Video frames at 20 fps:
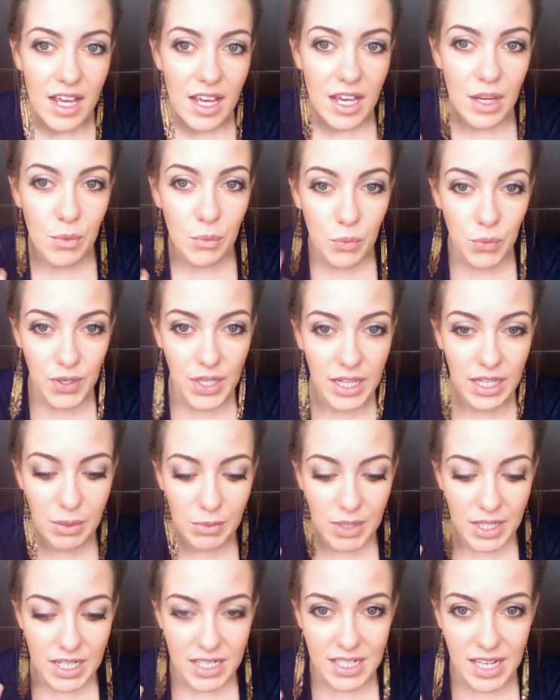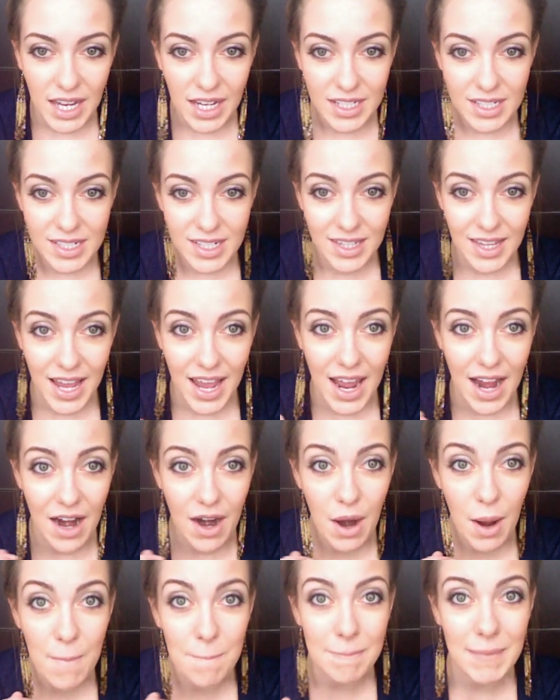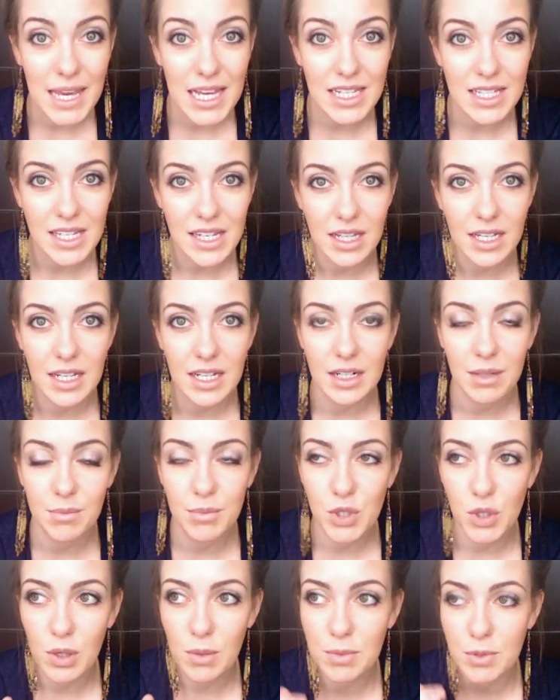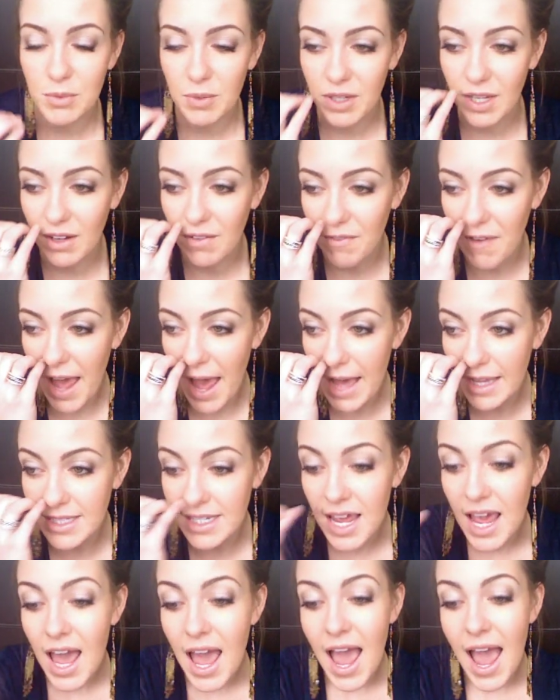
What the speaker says: It really, really takes to the hair amazingly and absorbs really fast.